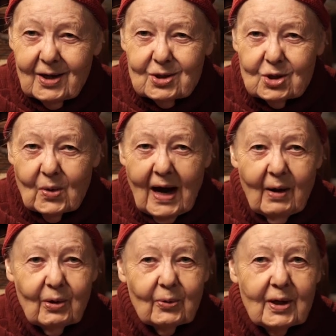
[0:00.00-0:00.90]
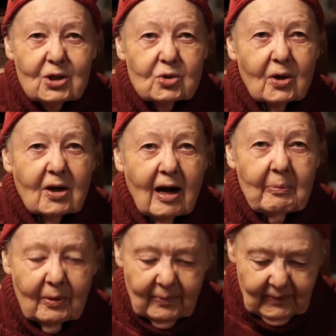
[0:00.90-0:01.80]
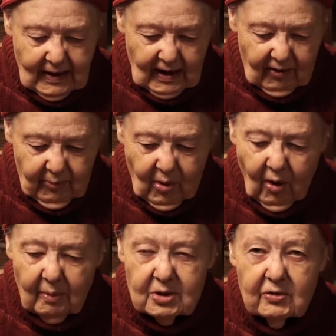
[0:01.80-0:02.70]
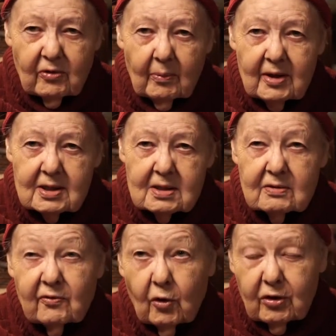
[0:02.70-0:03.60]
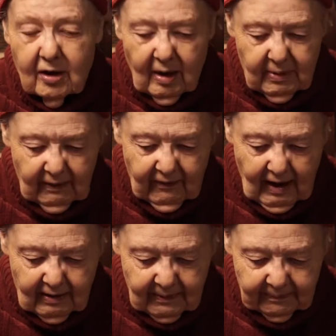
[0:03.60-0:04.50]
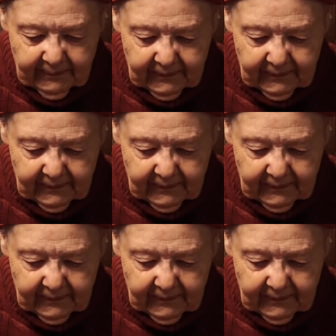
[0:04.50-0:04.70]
So I will read you a couple of poems from this forthcoming volume.